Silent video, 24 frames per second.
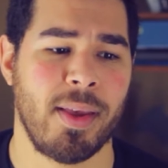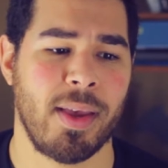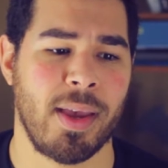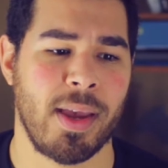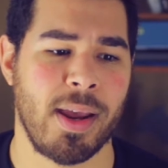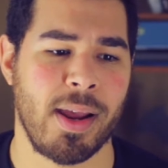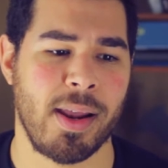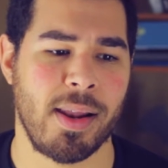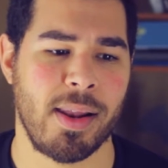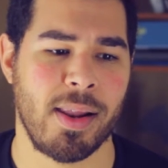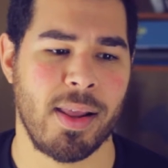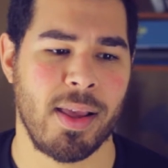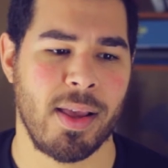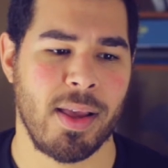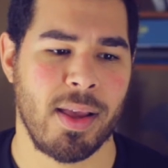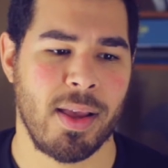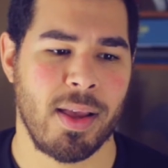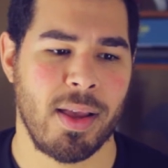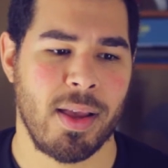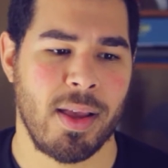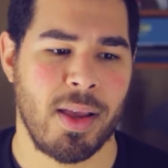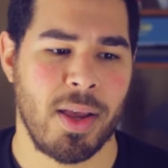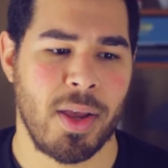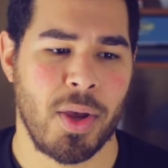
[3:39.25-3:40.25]
and
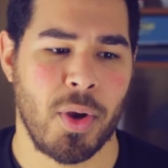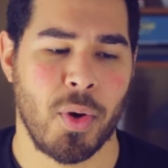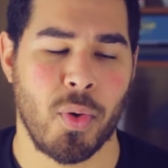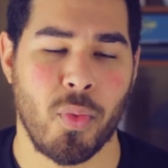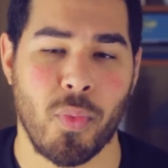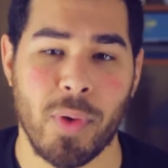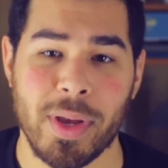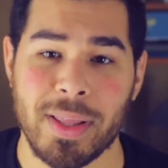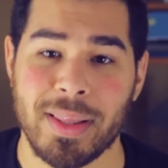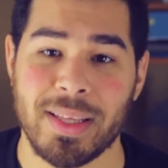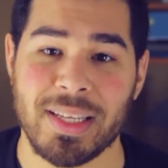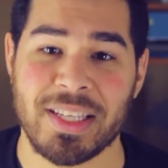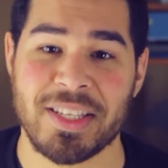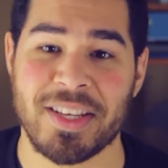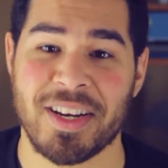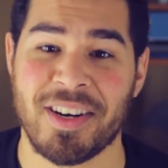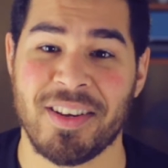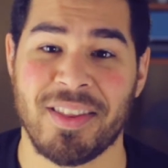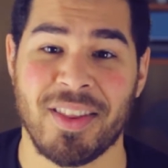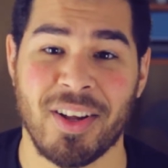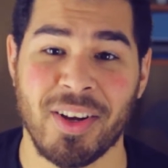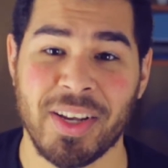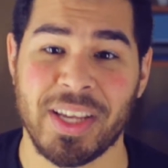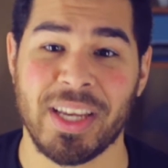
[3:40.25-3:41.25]
when they
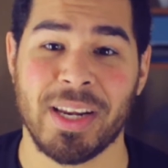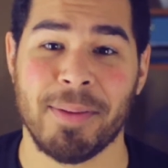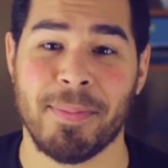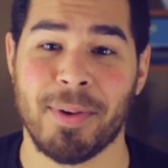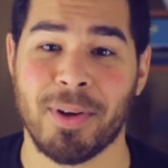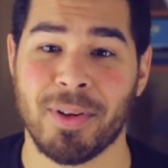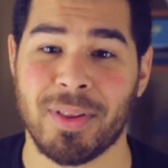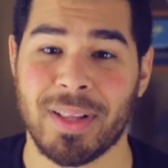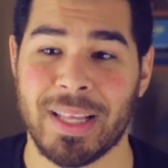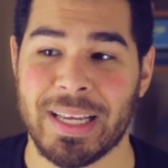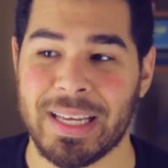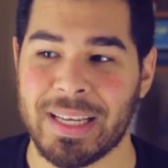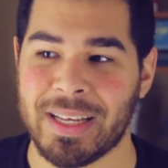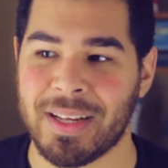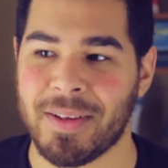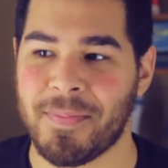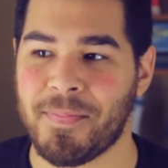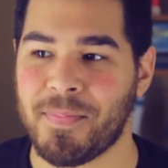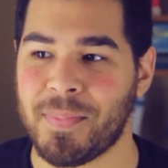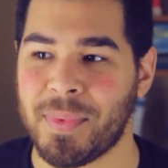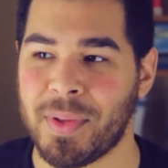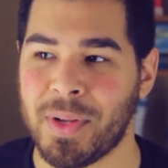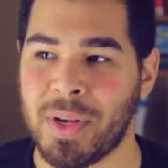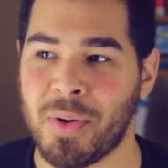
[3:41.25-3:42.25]
start talking about like
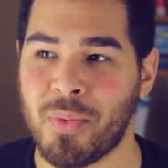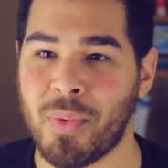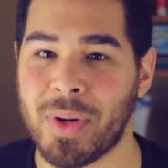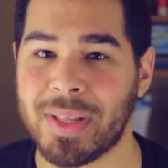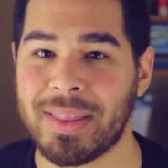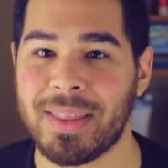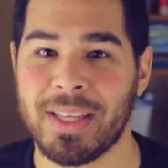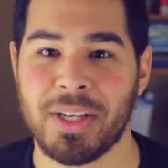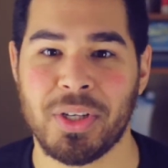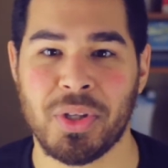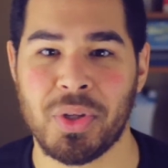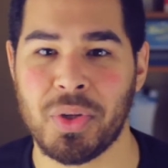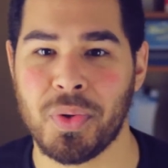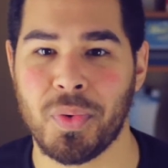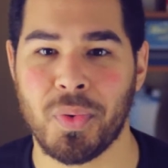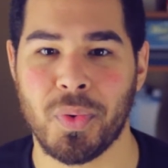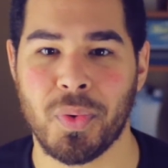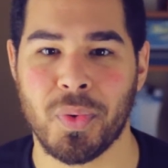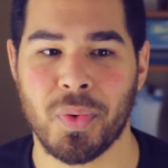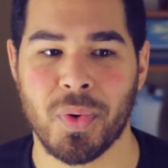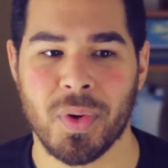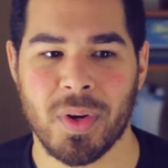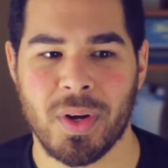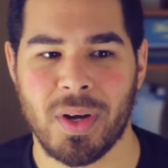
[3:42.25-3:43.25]
what they
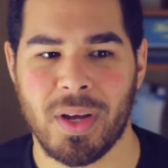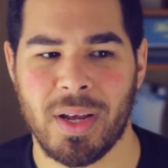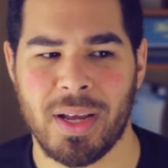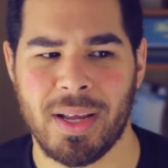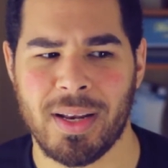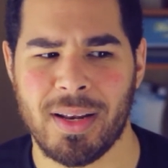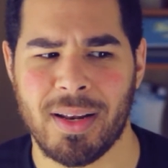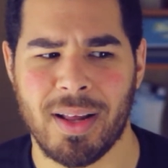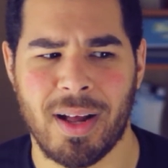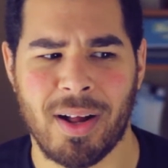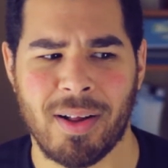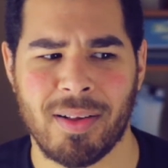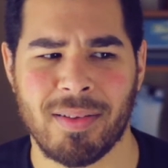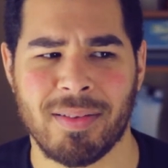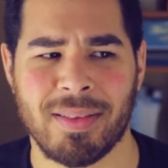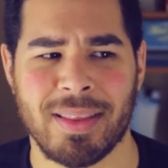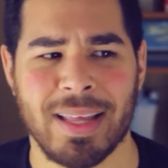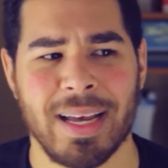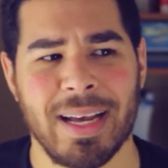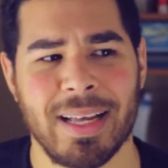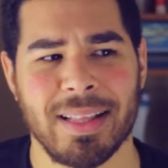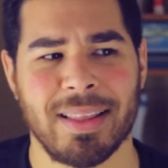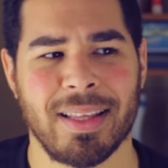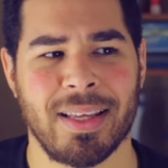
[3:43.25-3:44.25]
do and all
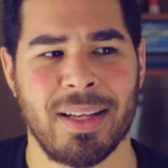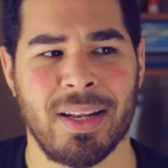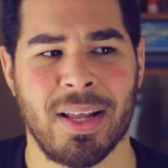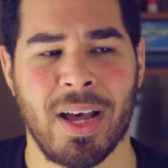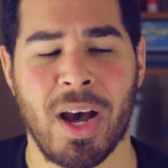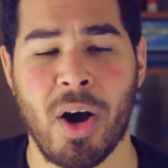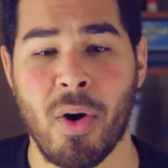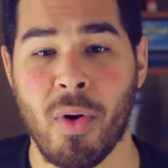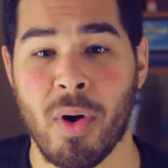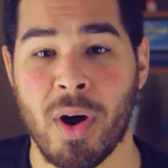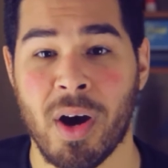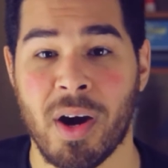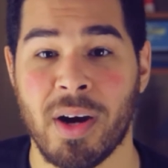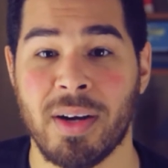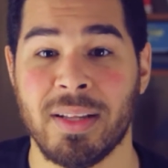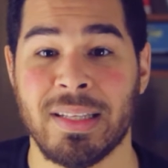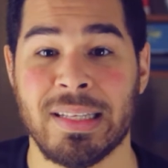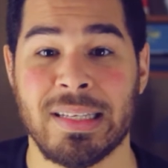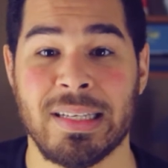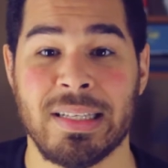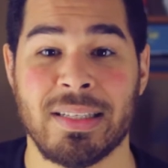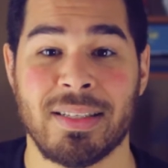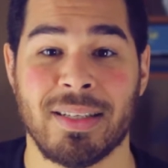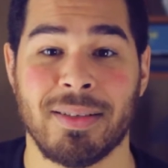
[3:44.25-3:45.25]
that and how hard
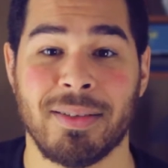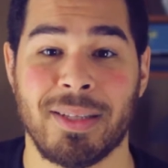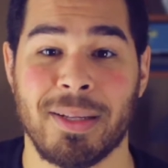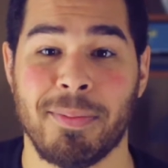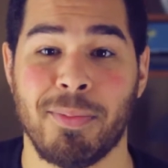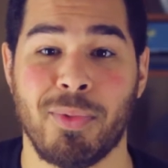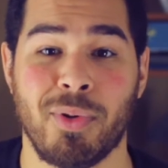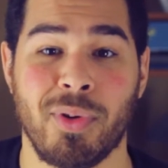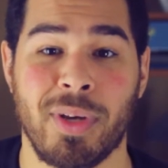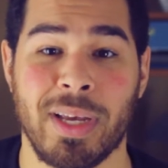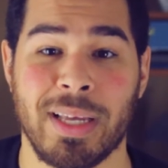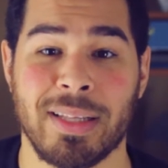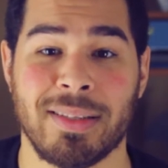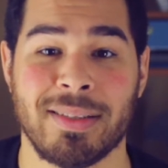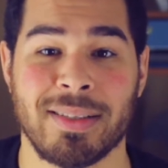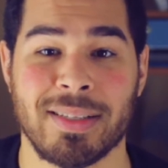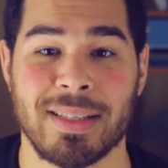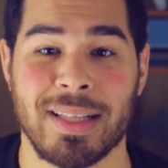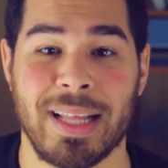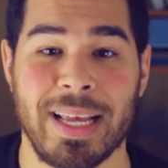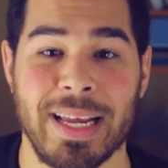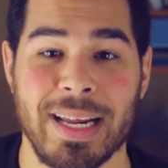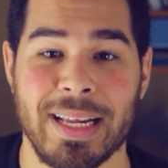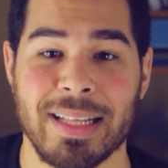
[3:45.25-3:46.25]
it is sometimes to get
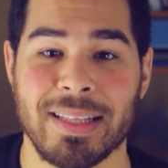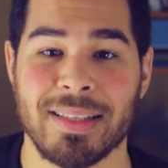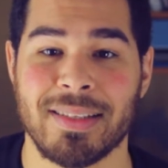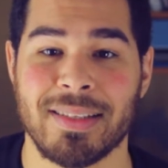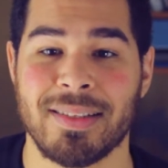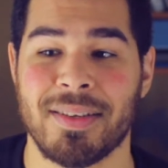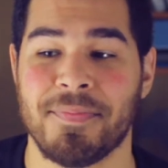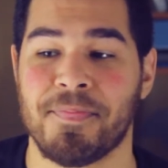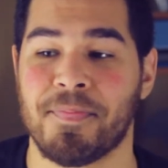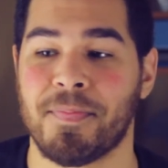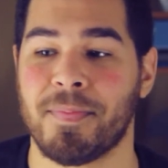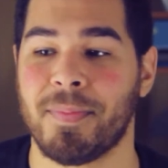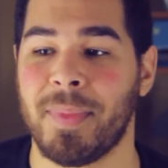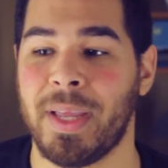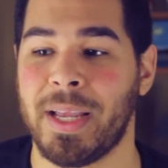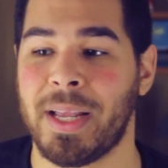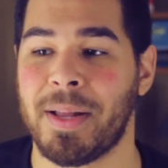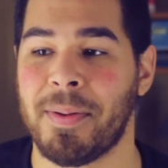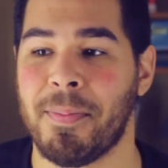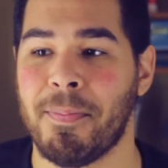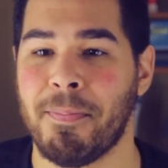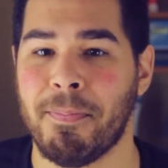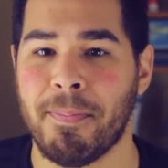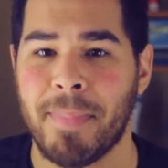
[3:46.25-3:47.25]
clients,
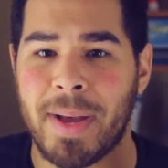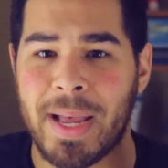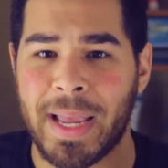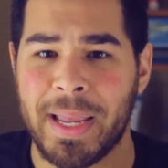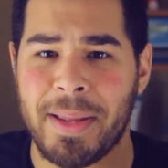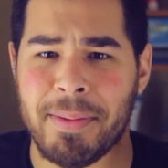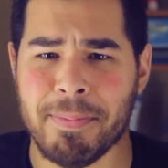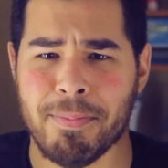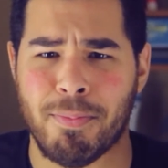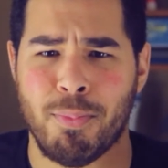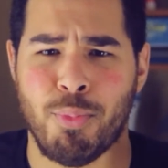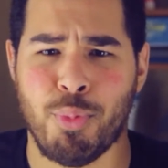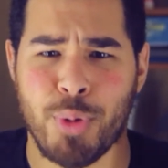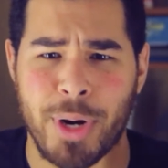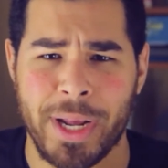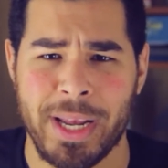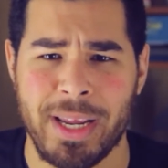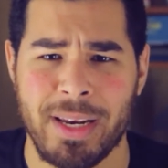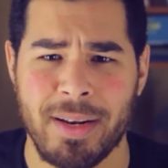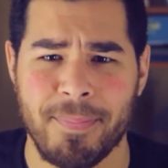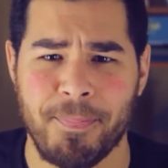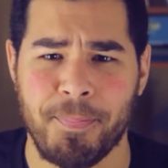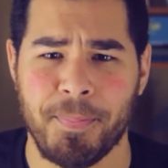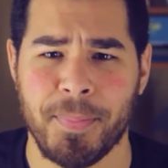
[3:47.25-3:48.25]
like my
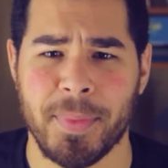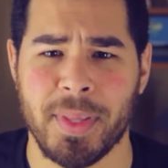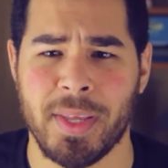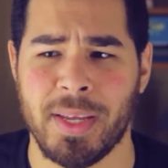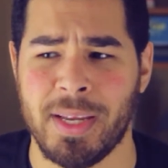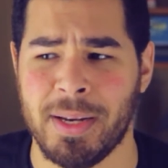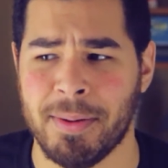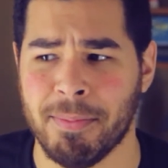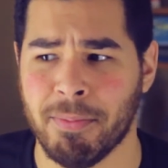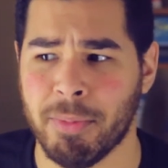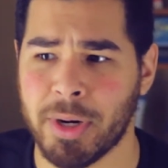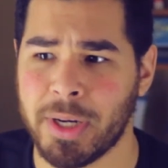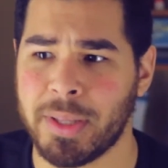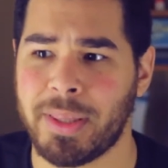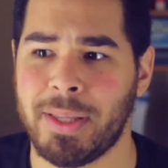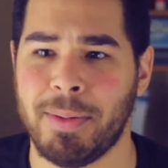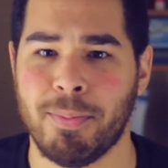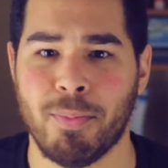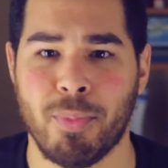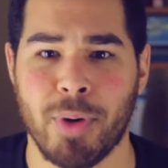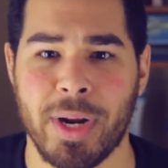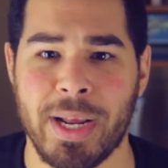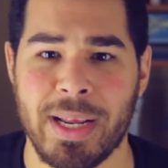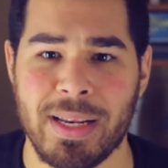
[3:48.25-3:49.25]
brain, in
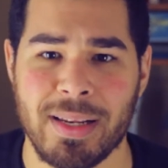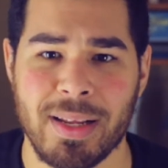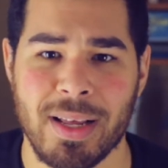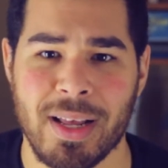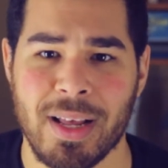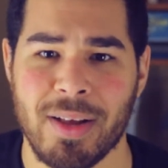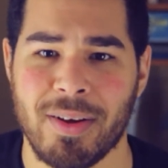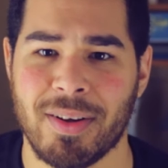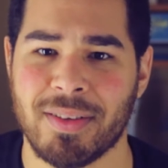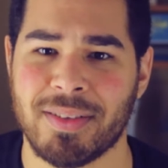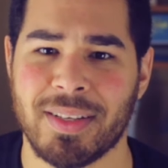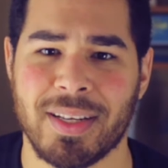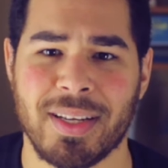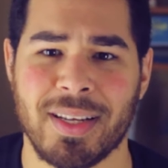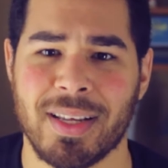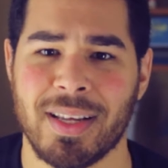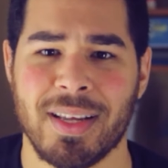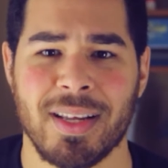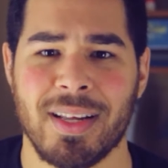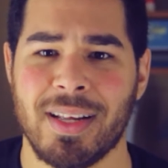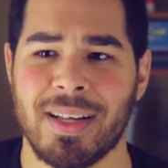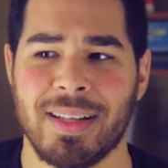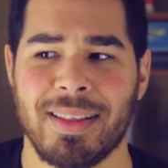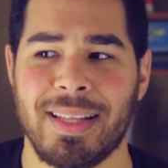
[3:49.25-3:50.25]
marketing brain, was like,
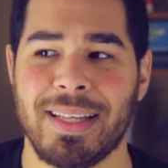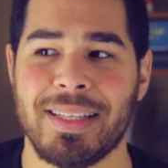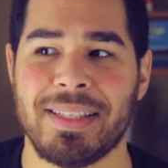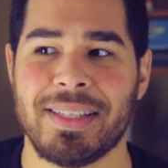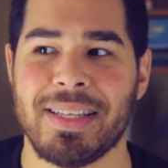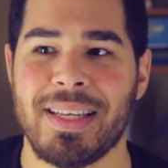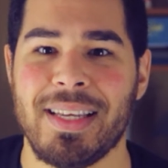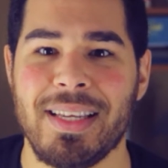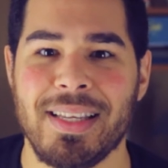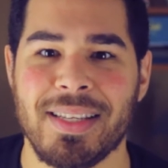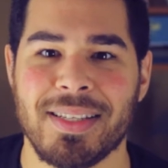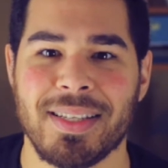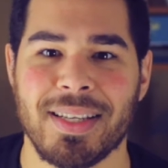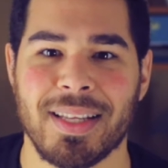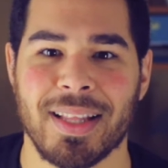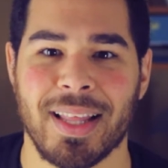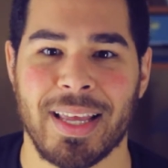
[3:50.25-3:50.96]
that's easy.